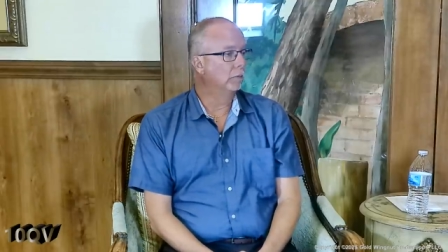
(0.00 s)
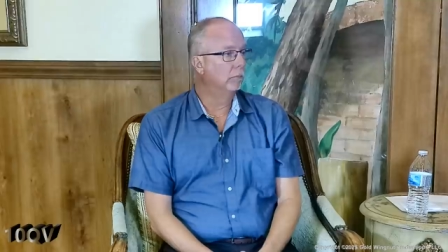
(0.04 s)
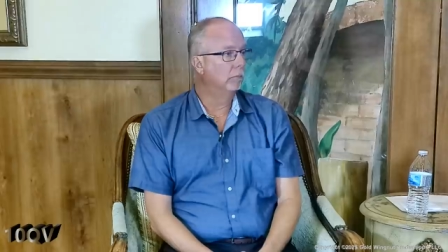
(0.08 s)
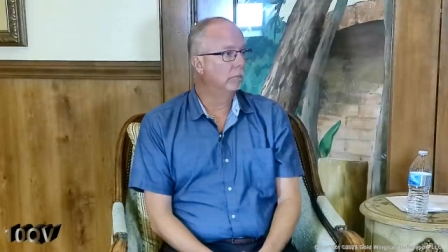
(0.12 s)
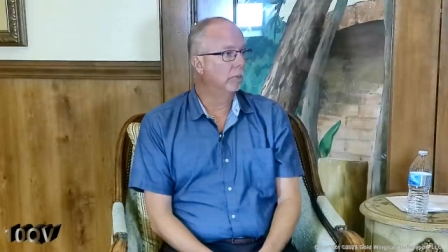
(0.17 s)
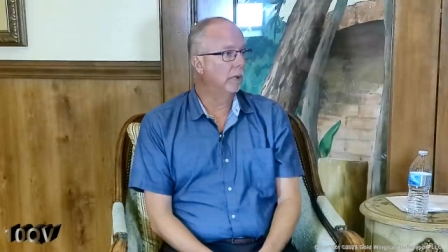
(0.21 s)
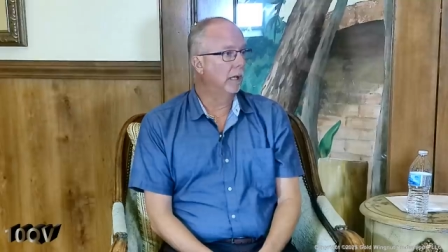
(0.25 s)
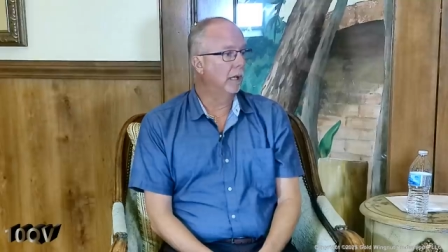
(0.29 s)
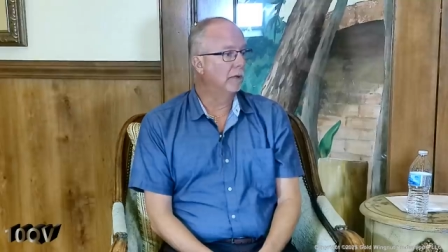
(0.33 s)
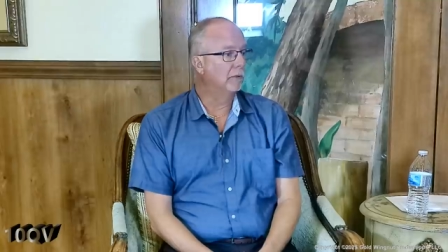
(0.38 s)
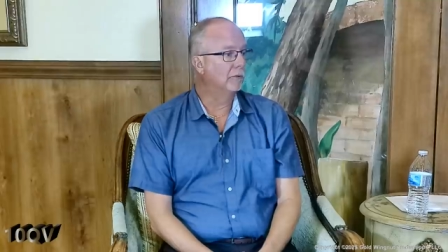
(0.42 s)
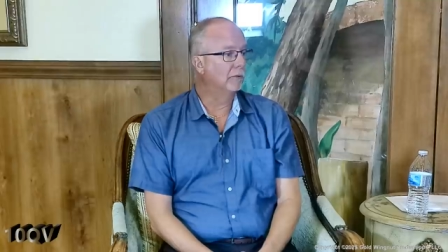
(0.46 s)

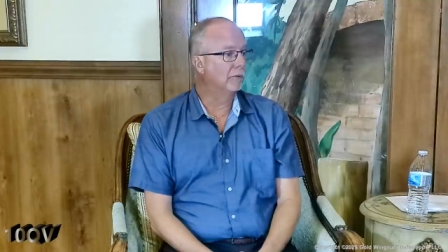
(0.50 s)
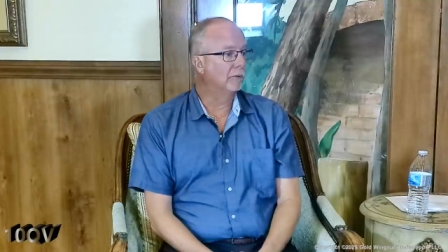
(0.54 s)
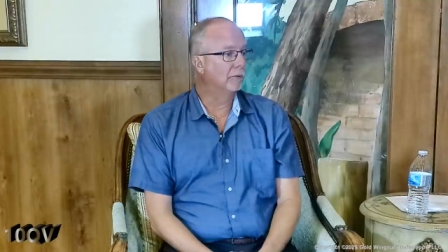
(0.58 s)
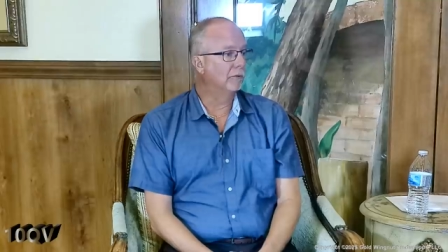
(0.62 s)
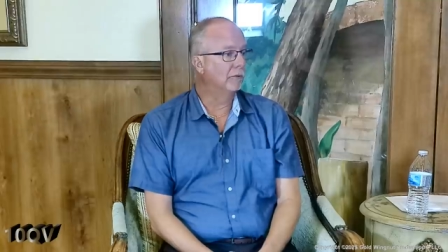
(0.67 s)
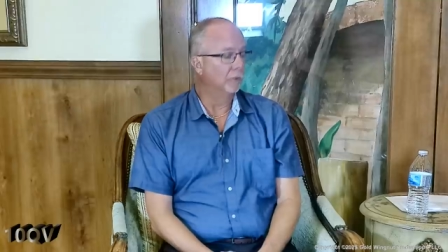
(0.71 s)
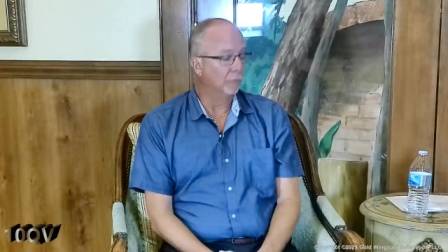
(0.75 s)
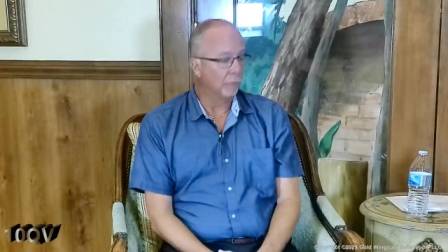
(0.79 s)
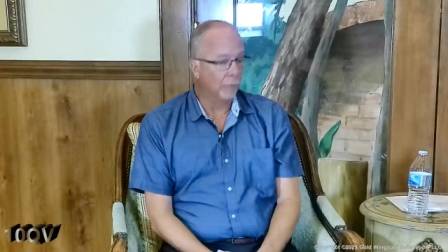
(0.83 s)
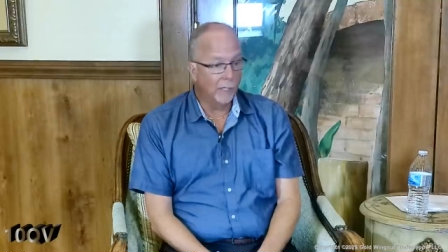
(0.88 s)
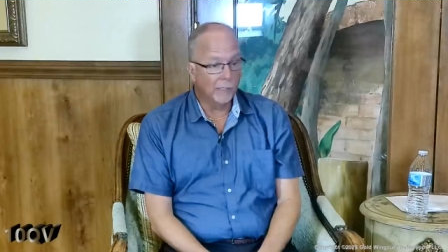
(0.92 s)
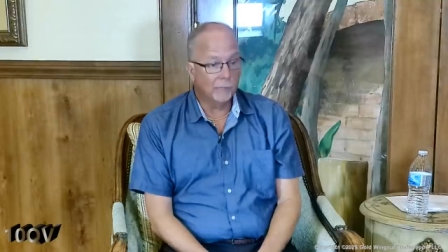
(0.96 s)
as the
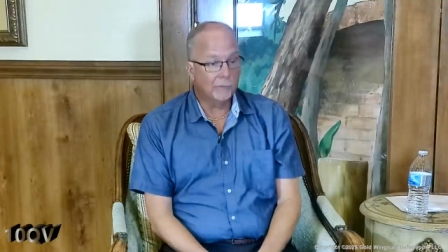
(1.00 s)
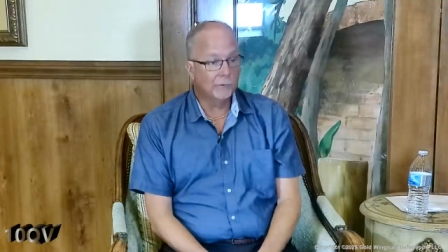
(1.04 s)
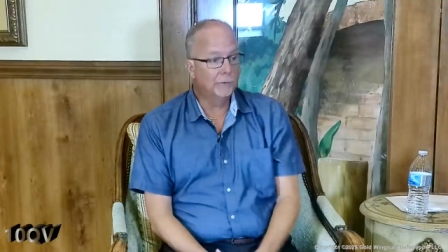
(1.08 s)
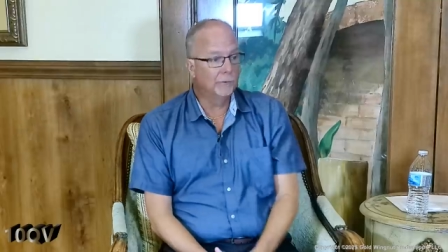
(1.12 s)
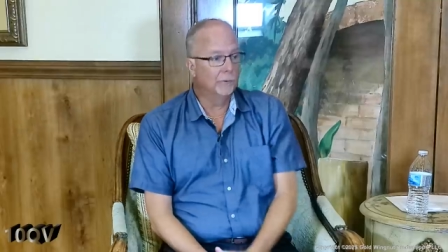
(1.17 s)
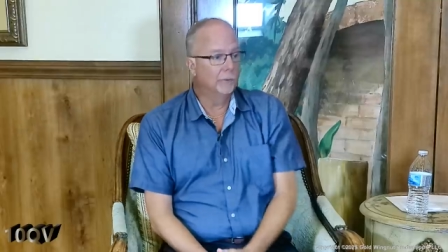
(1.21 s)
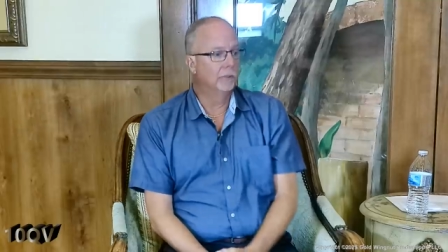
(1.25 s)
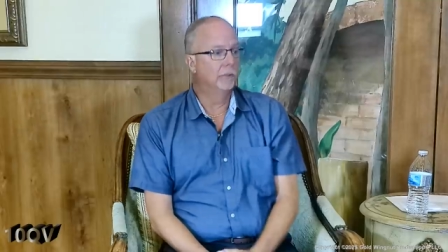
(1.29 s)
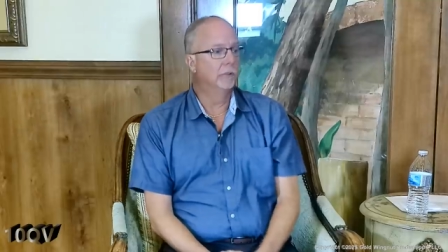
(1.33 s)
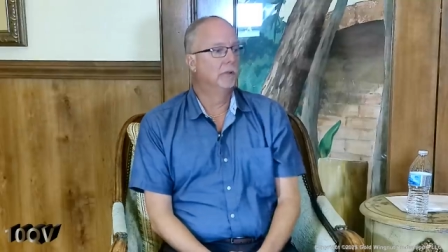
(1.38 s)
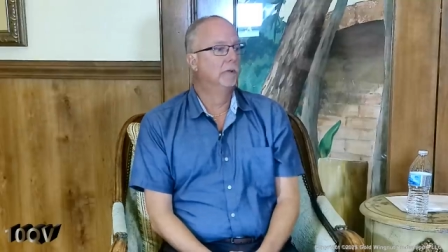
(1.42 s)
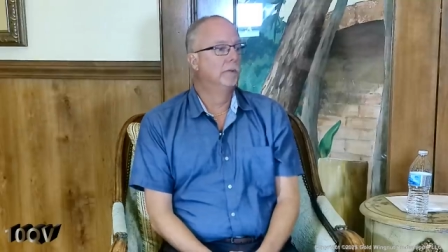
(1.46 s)

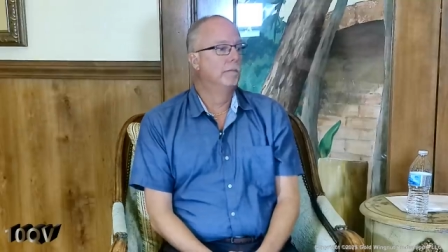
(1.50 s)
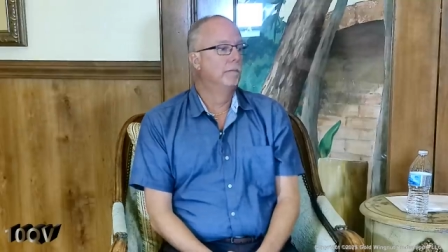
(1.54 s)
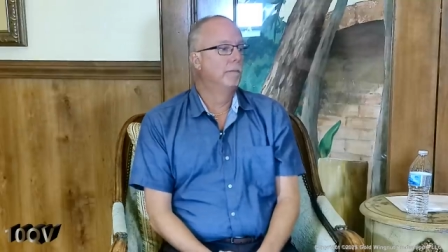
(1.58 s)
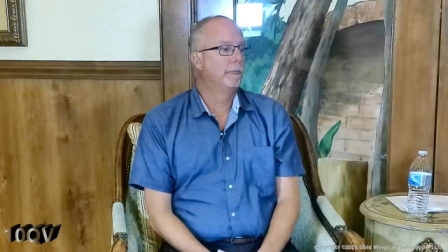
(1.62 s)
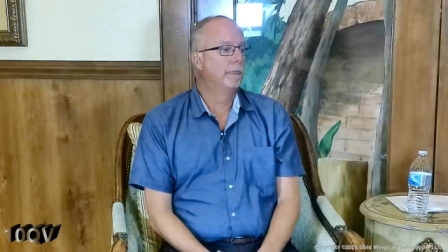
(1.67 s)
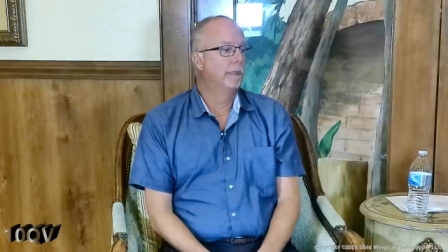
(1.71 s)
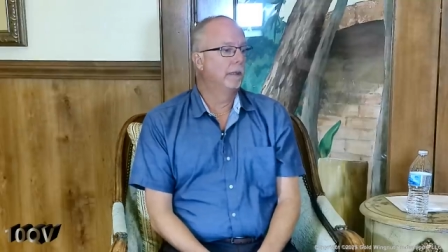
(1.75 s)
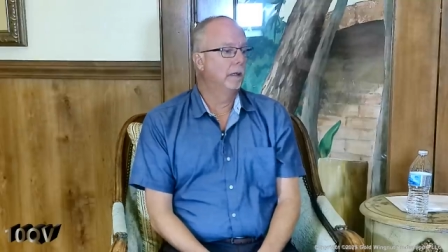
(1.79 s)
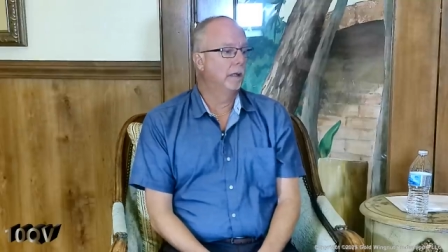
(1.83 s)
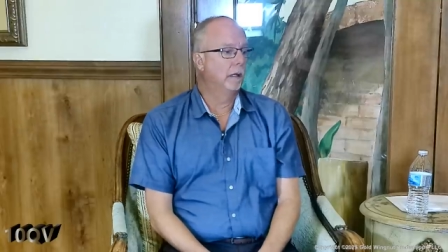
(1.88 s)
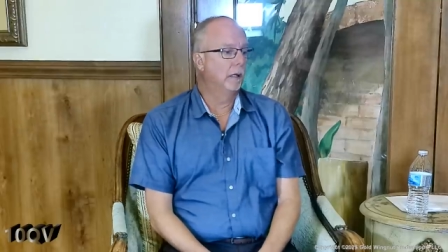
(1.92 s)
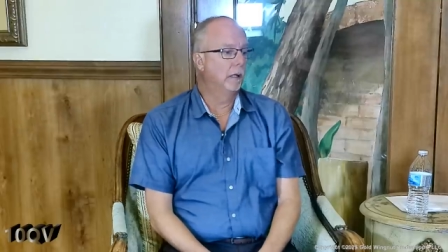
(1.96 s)
director,
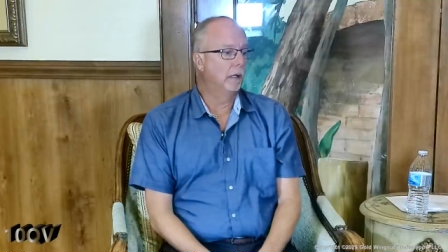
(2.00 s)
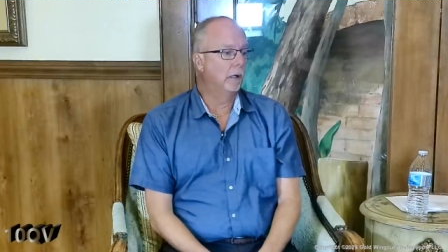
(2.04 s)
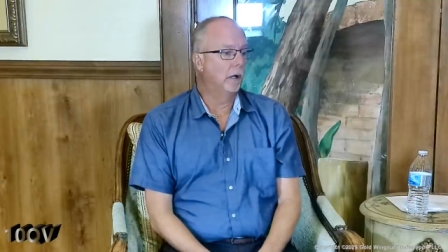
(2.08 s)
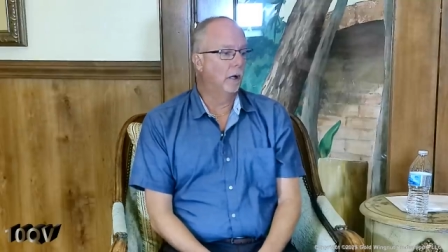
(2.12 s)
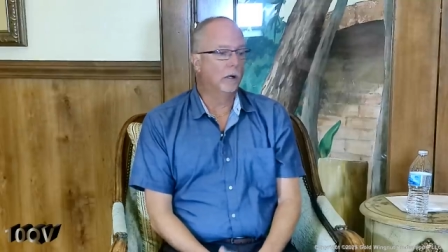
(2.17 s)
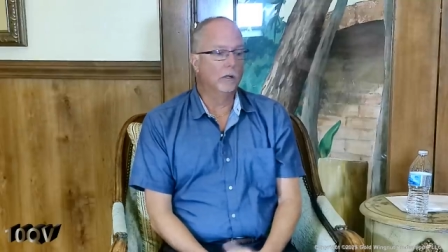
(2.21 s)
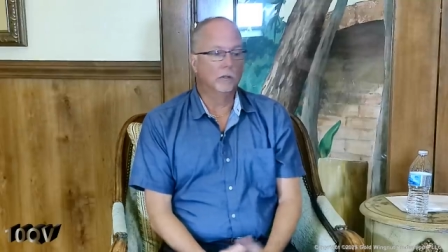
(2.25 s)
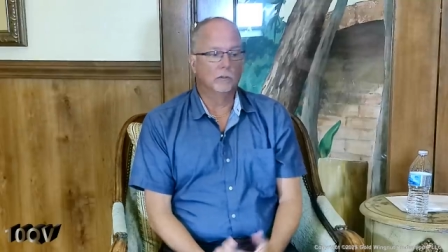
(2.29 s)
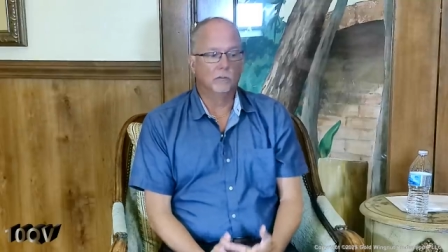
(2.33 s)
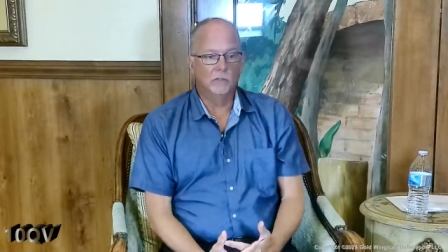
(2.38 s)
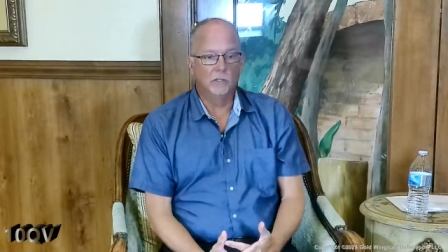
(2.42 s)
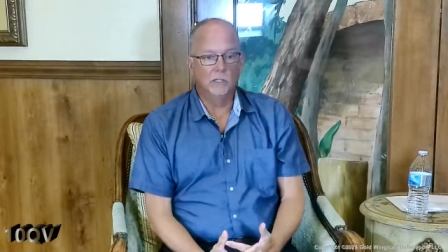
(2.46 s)

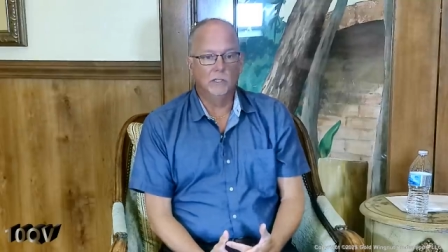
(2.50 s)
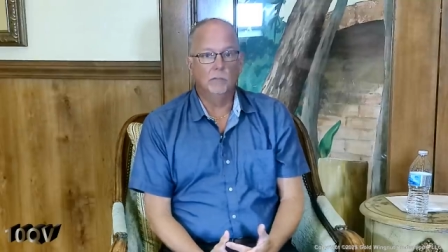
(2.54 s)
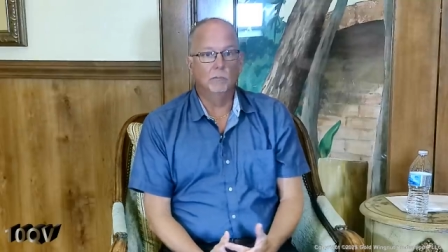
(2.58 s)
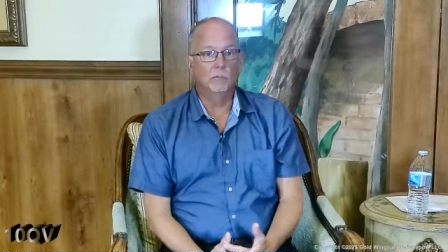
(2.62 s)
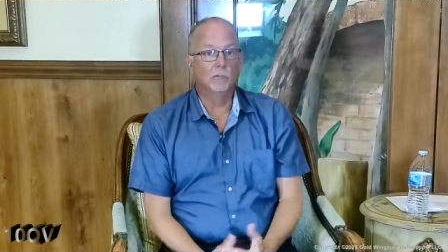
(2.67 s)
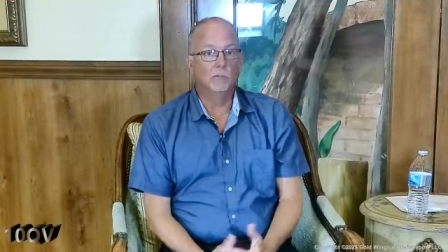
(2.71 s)
our team is